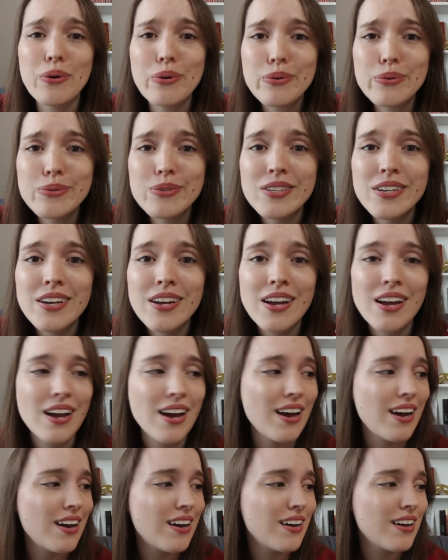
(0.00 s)
old.
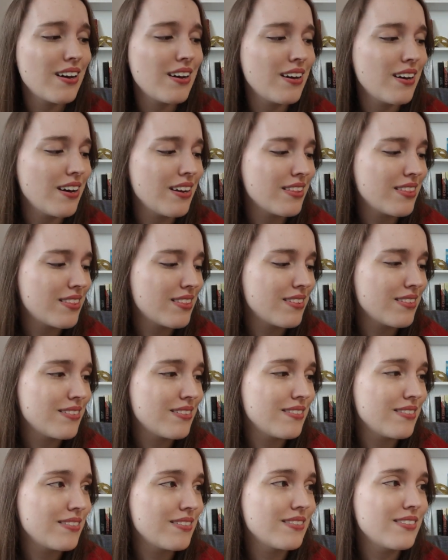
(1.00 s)
I
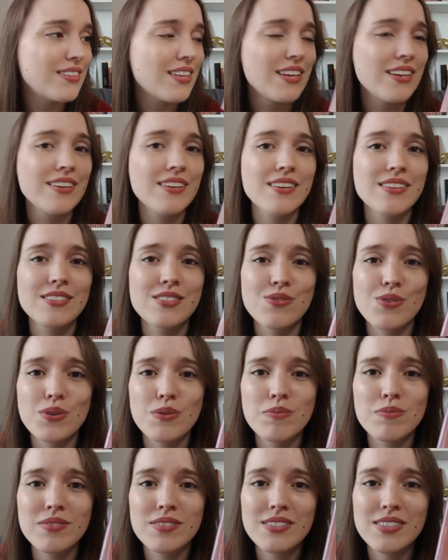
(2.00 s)
think it's
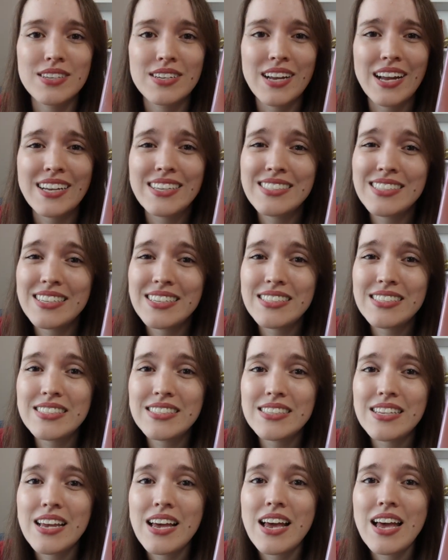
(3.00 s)
from the
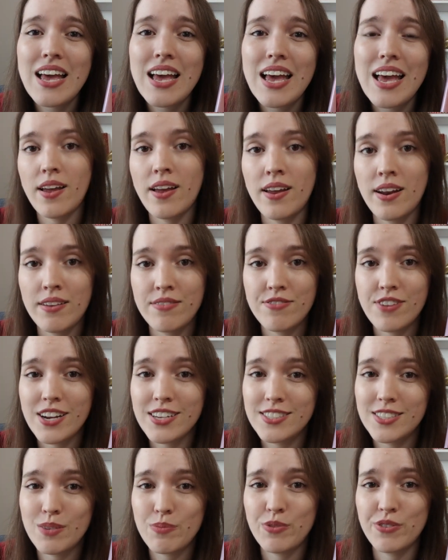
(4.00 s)
90s, and I've
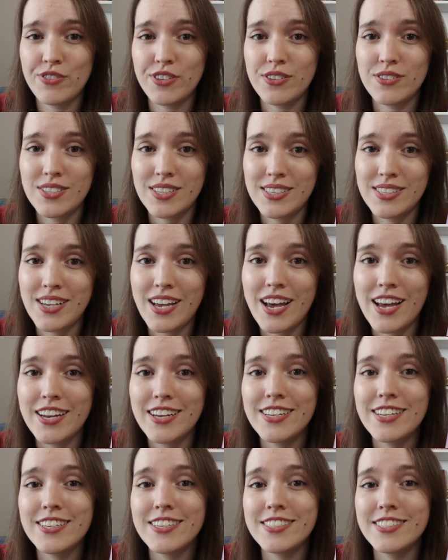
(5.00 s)
read some reviews that
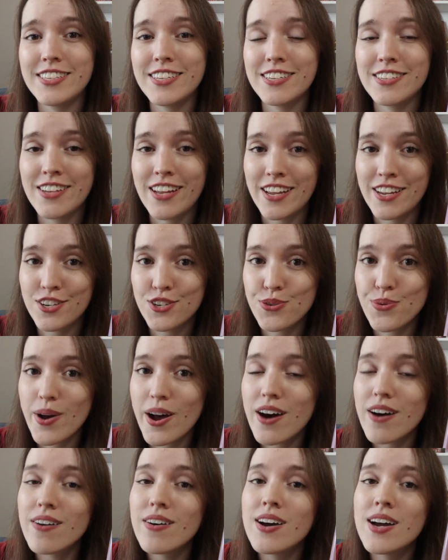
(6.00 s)
said it didn't age
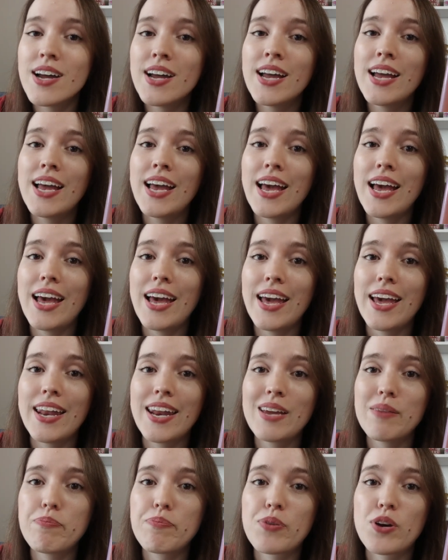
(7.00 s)
well,
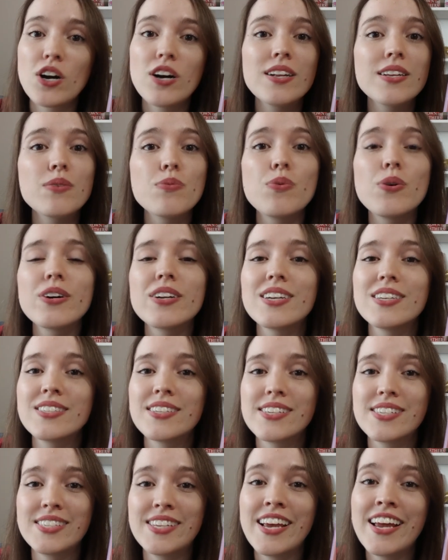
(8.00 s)
and I probably won't
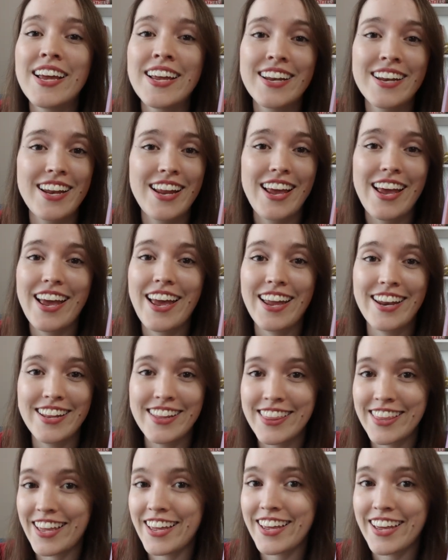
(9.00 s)
understand
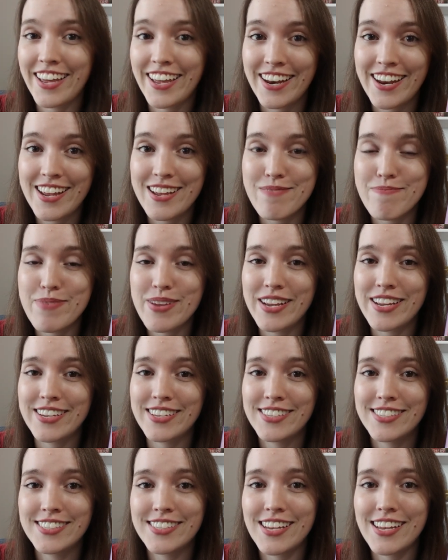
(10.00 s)
anything in it
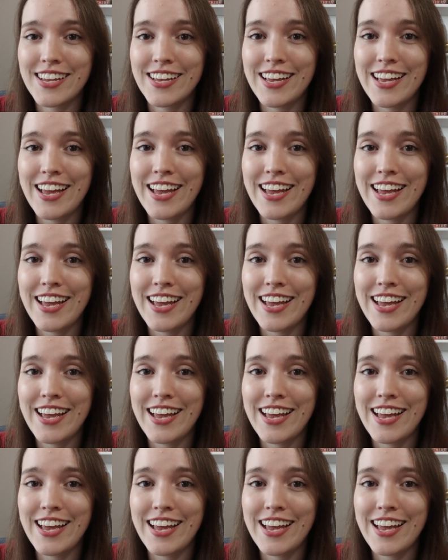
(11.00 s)
because